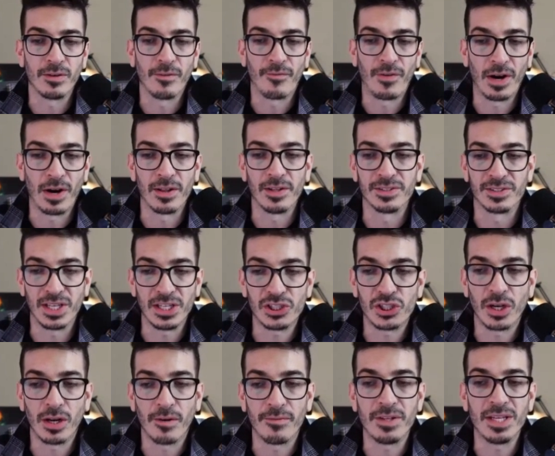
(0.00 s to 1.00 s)

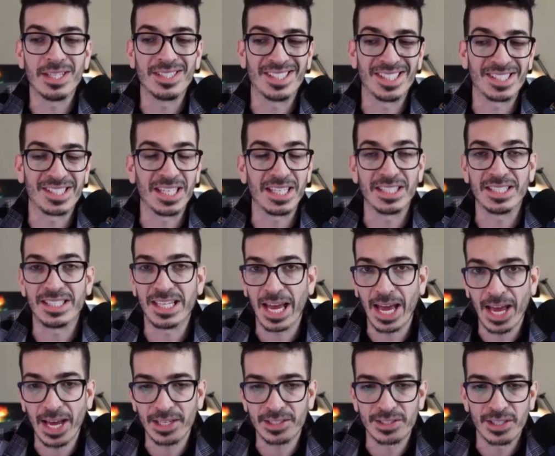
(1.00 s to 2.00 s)
finalization of the existing
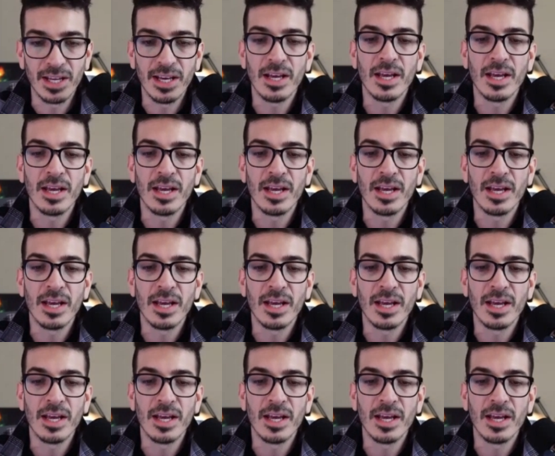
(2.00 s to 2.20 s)
DAGs.